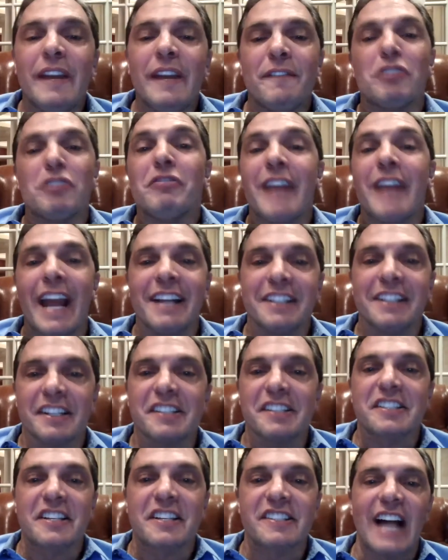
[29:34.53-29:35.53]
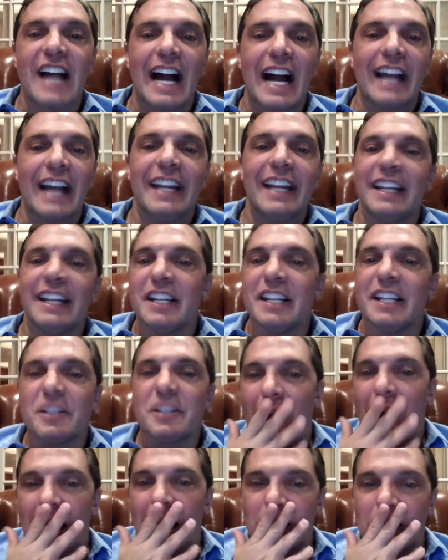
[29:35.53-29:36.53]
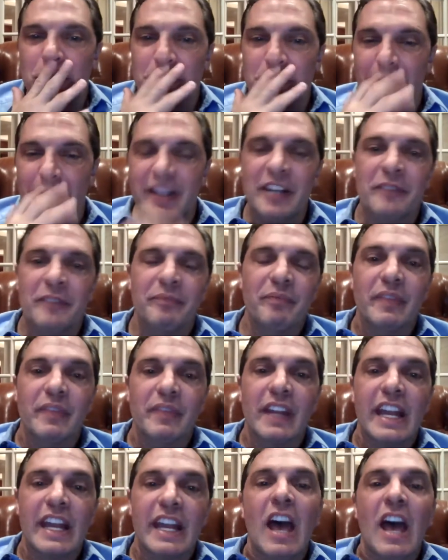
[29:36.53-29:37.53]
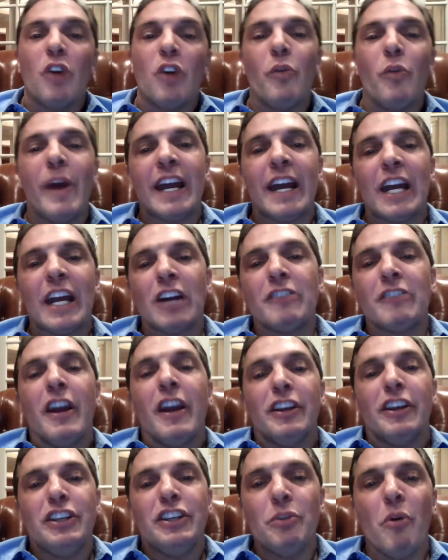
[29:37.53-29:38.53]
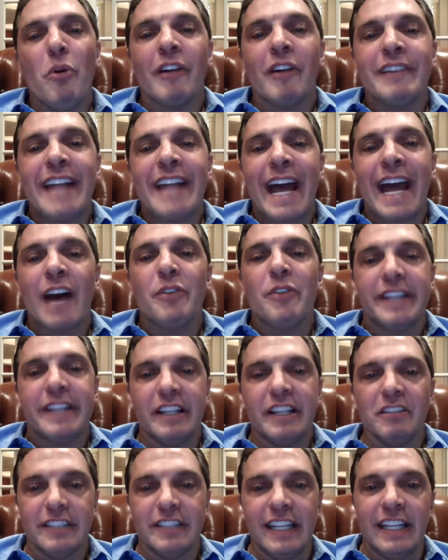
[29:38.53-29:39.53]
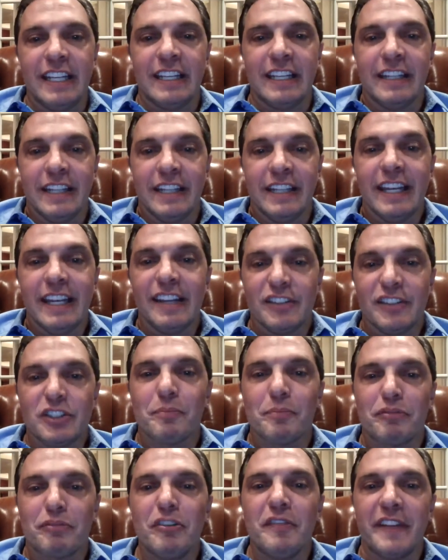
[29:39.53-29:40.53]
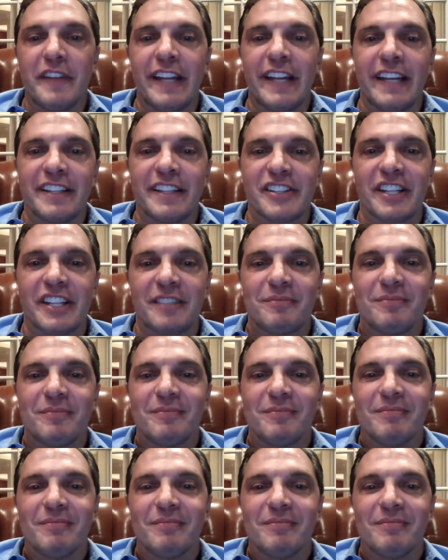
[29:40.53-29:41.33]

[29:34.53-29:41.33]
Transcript: created a society, and this boggles me, where you are now guilty until proven innocent.